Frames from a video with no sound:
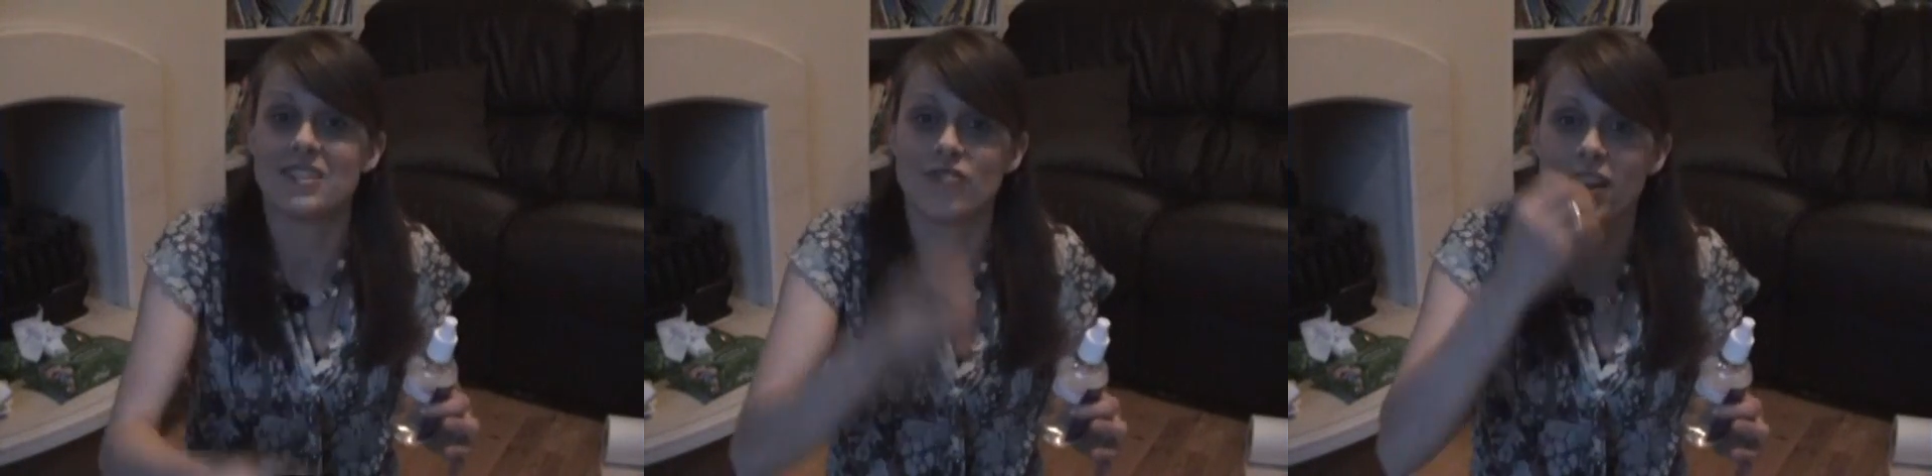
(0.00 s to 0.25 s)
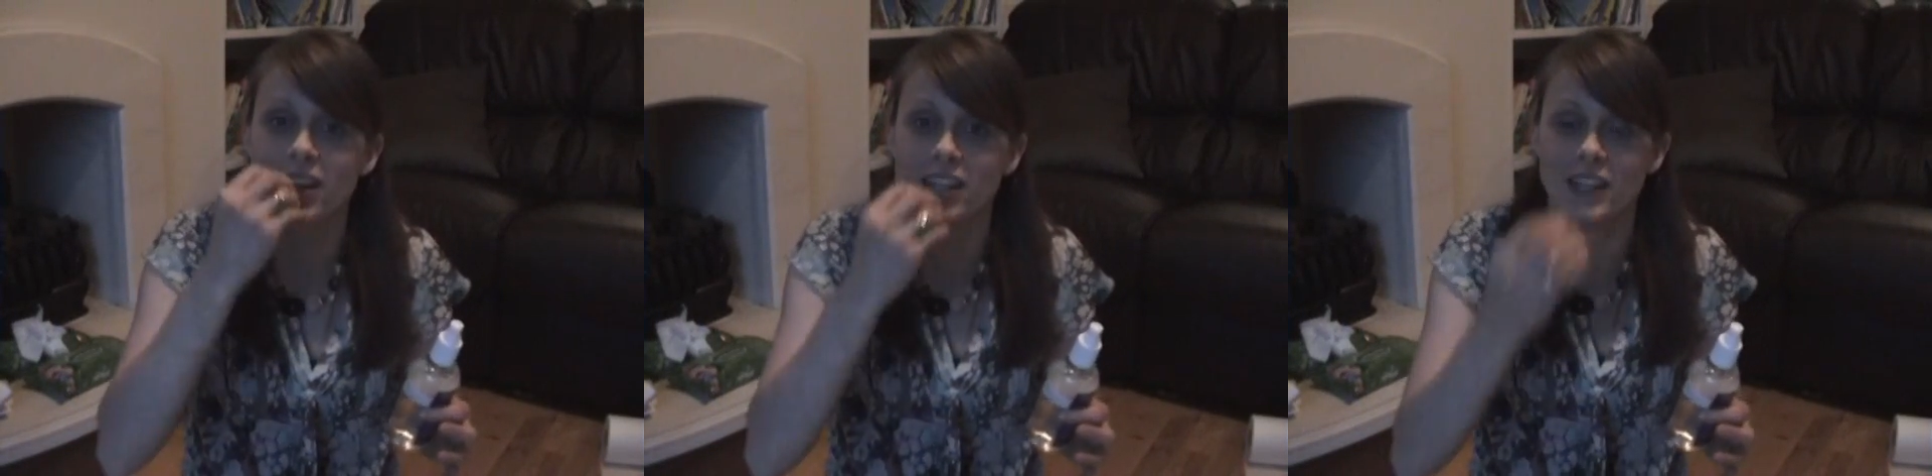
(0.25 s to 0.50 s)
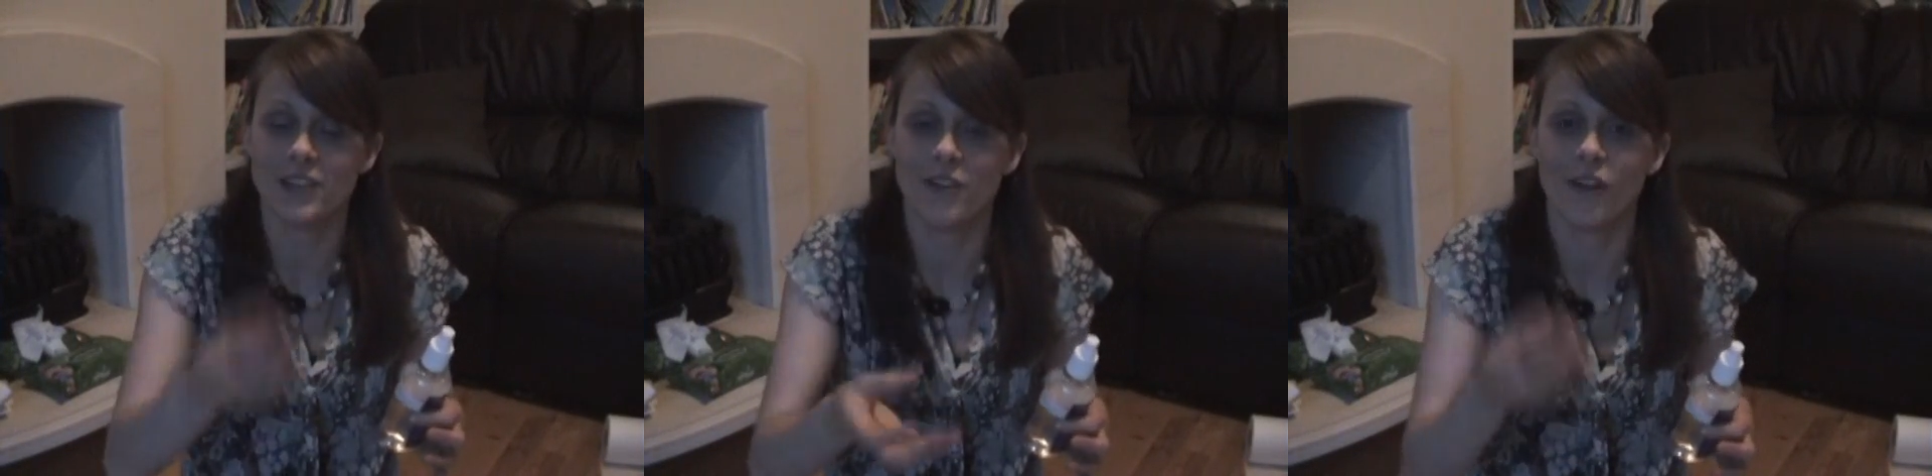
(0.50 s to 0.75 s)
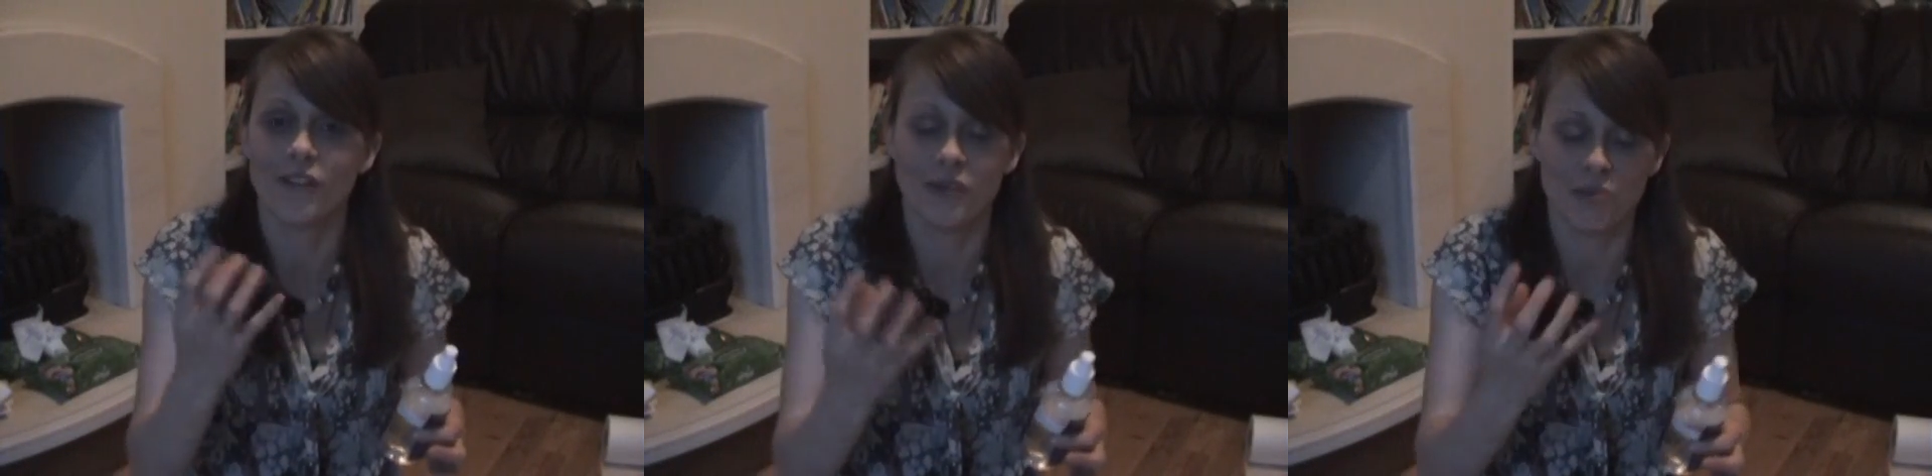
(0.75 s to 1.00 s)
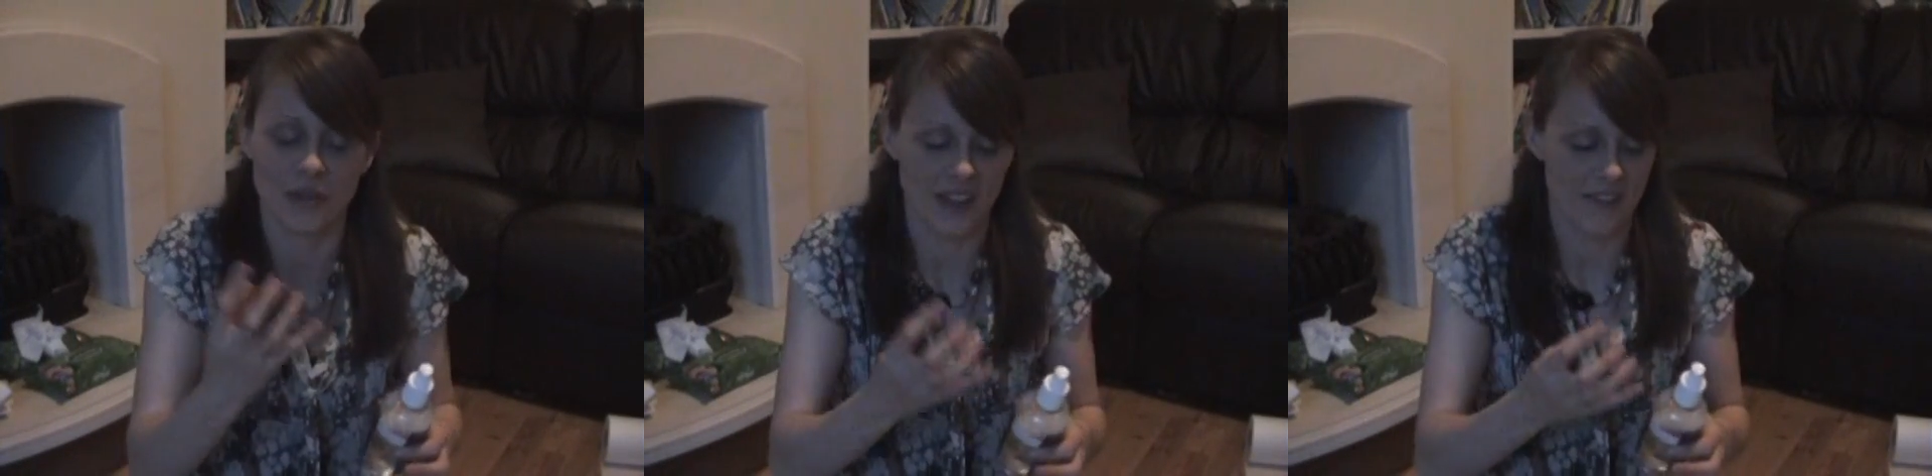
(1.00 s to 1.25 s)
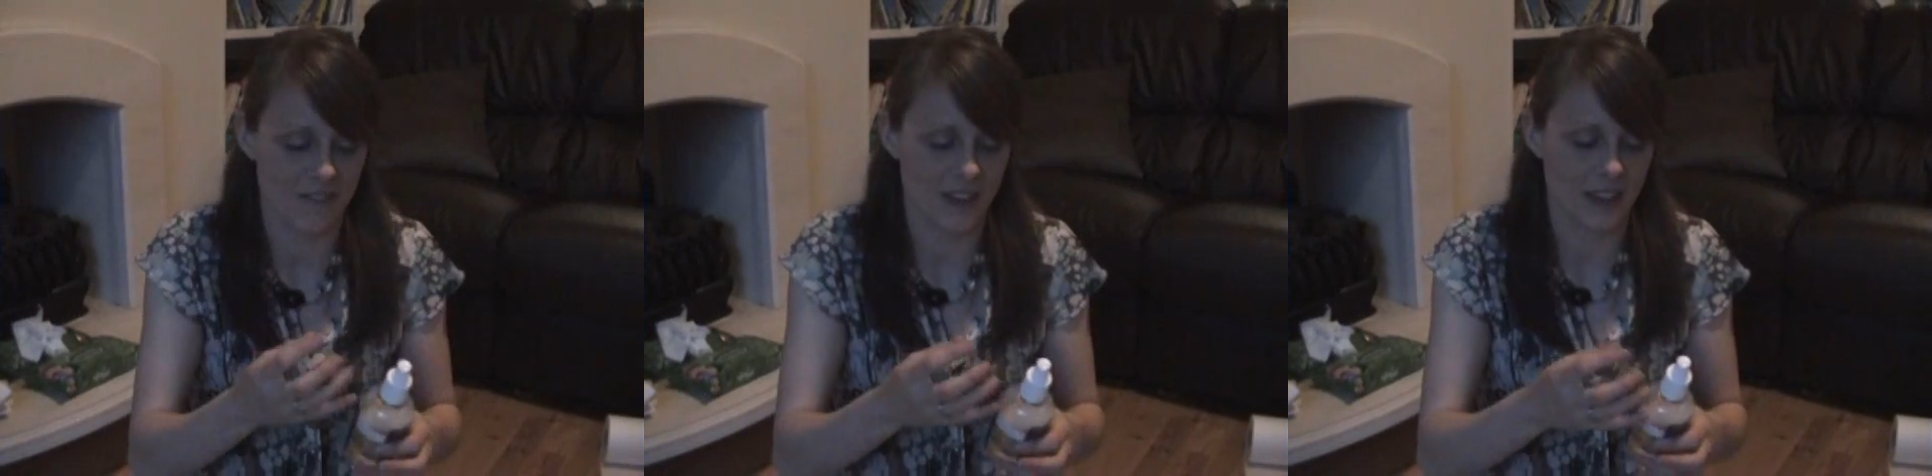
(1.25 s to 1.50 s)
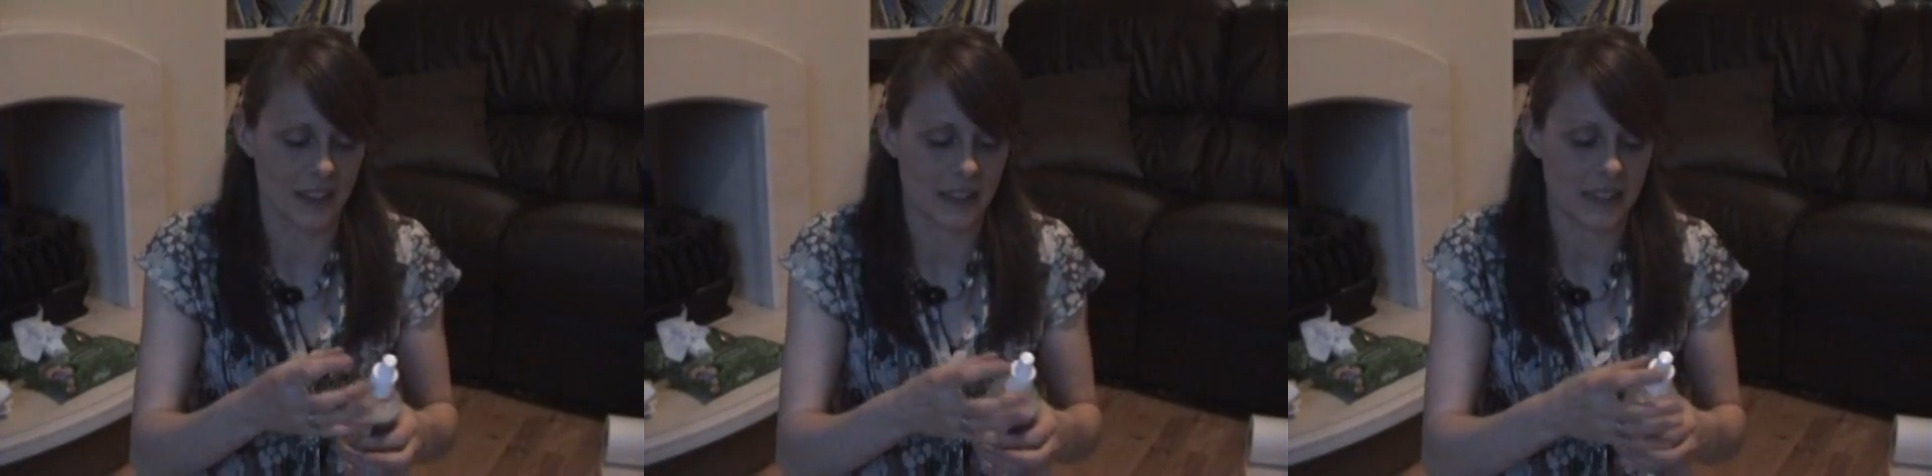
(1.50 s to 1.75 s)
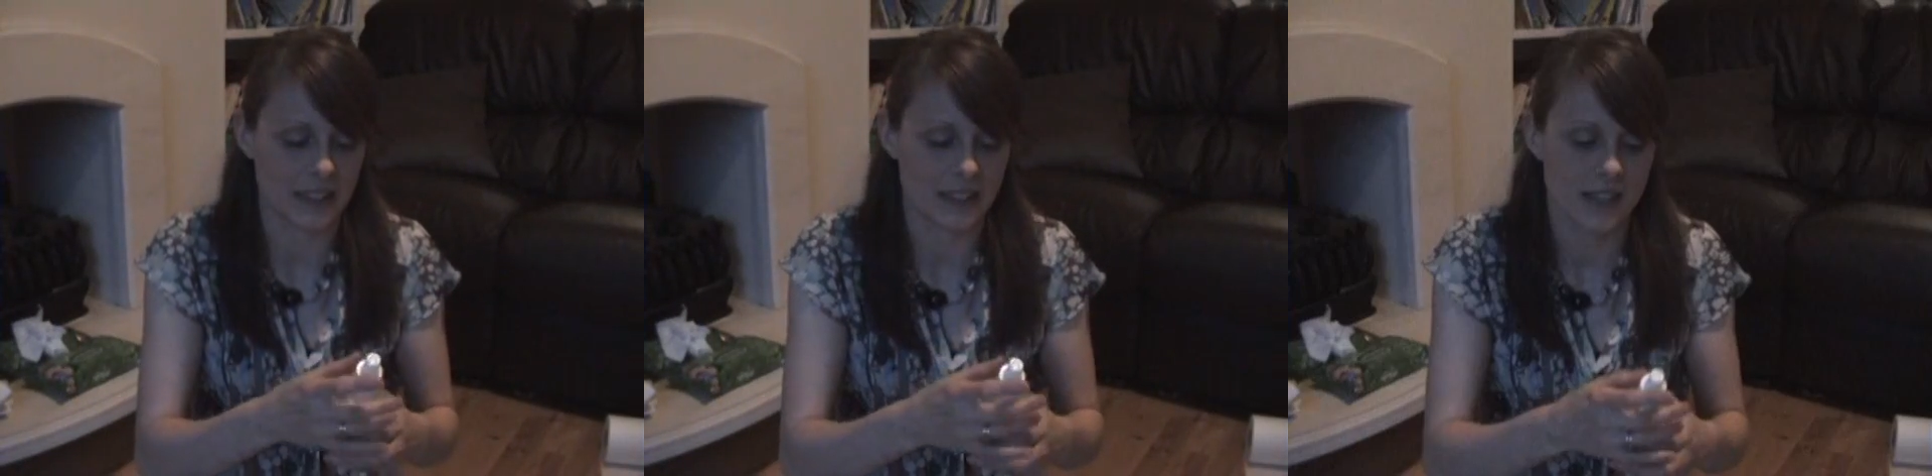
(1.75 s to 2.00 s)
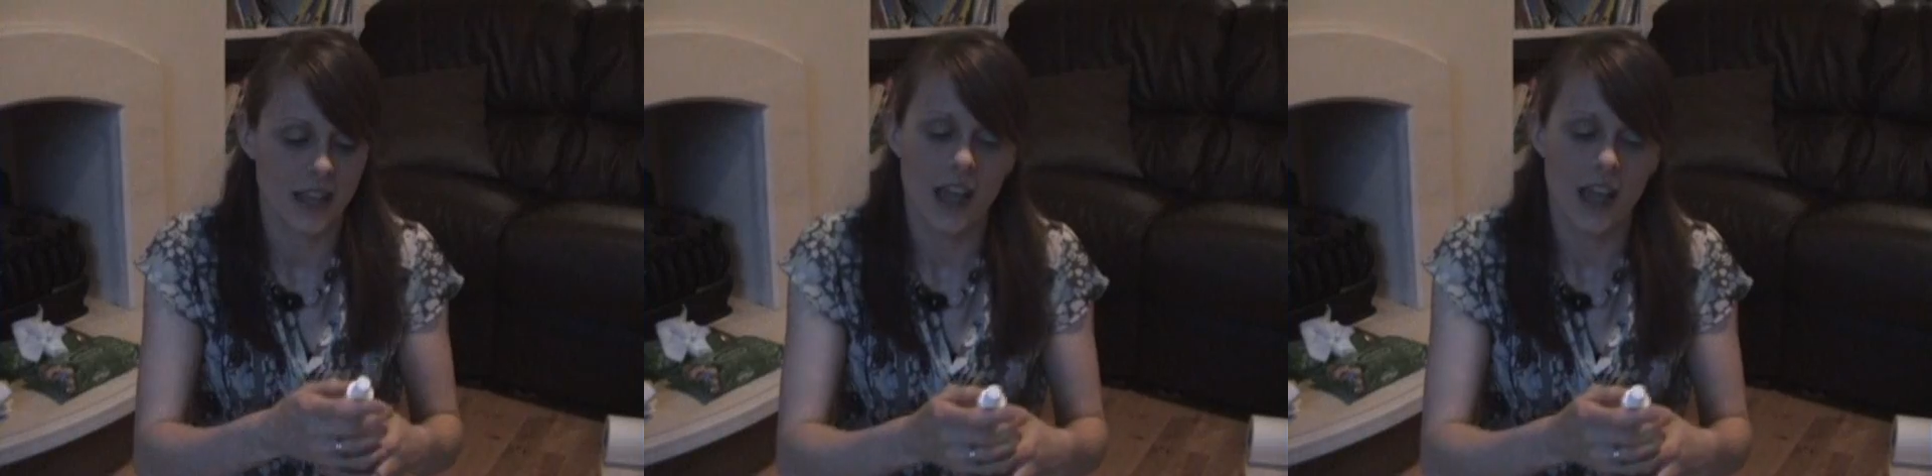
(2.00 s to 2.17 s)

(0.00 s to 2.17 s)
directly off it with their fingers.